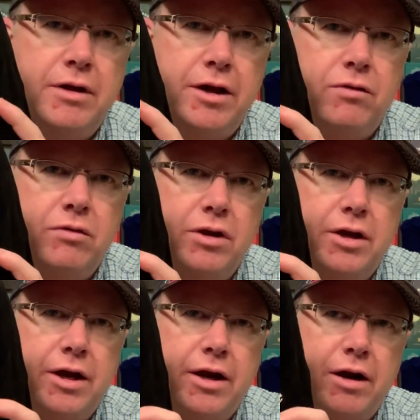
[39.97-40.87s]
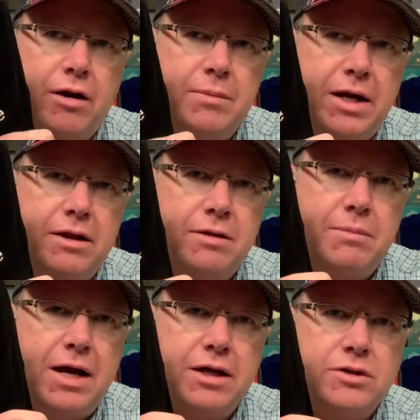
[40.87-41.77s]
I don't really care about the
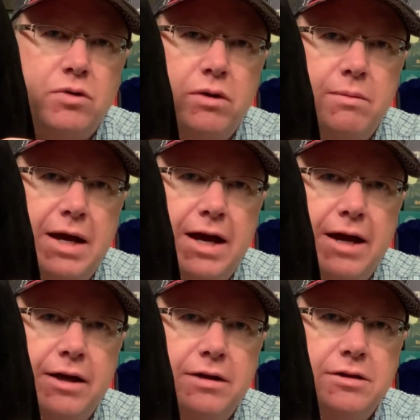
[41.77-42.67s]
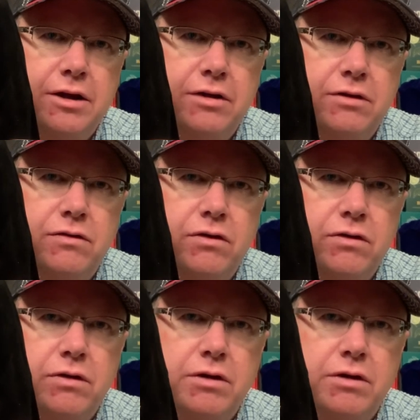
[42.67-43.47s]
box or the bag, to tell you the truth.